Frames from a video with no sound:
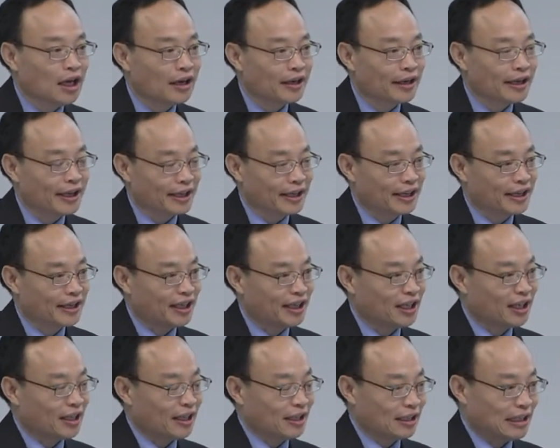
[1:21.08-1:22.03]
okay,
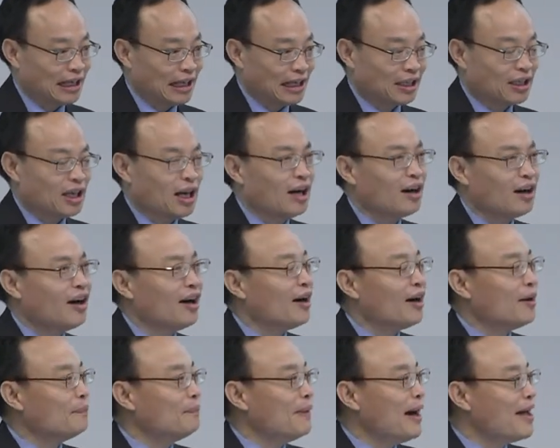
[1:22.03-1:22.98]
here I like. Uh,
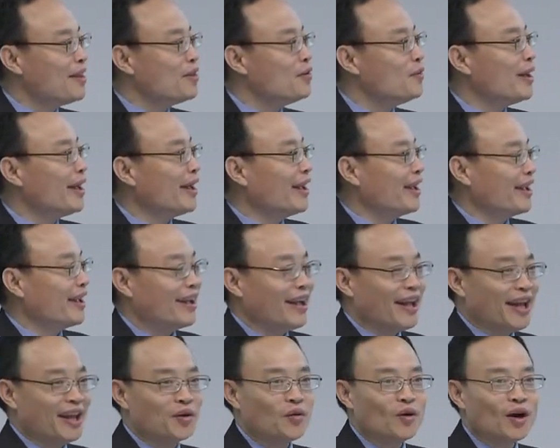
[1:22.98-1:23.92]
uh, by the way,
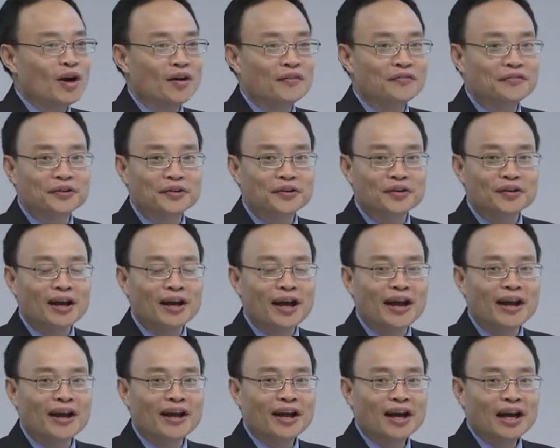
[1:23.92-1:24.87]
any one of you
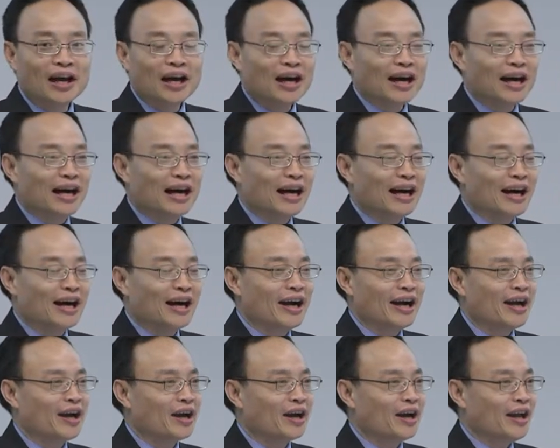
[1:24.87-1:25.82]
uh,
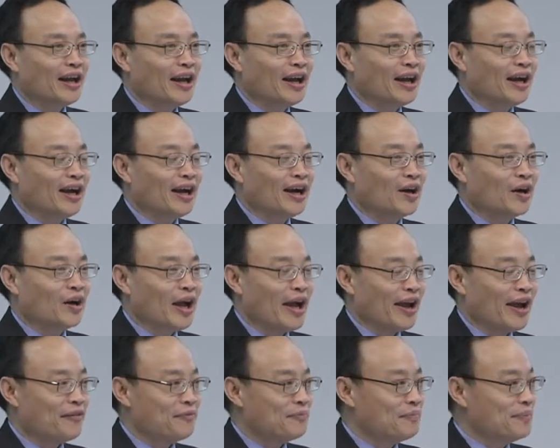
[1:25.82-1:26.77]

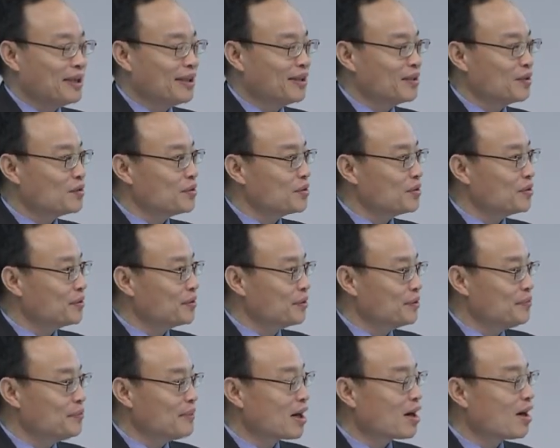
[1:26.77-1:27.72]
have been
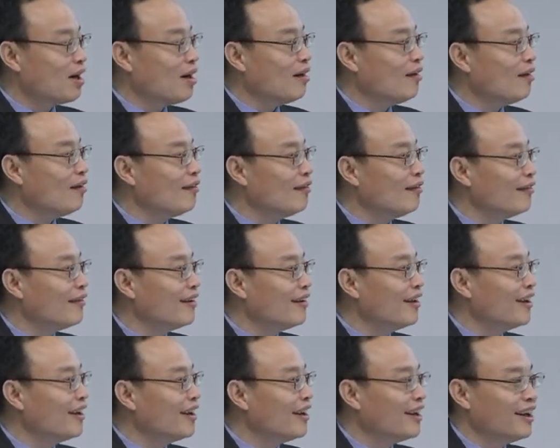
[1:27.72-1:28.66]
to Macau?
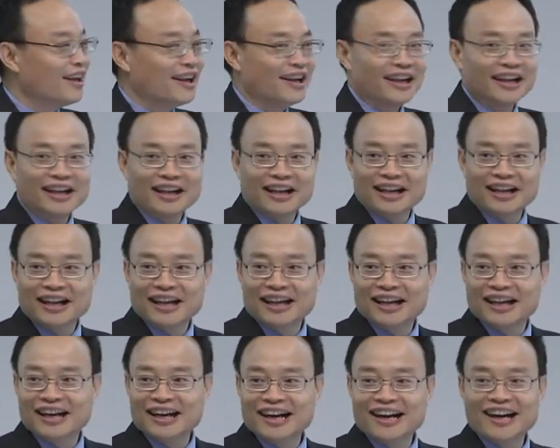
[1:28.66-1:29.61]

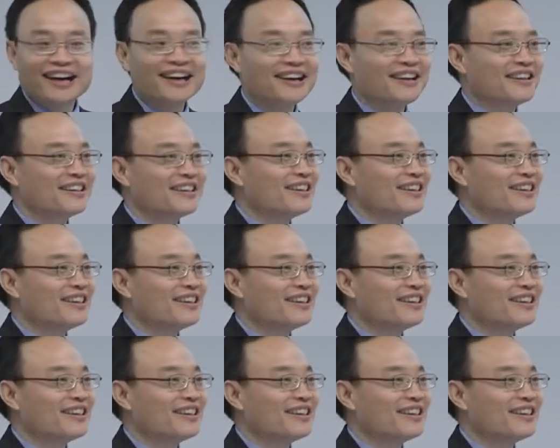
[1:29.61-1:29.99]
Ah,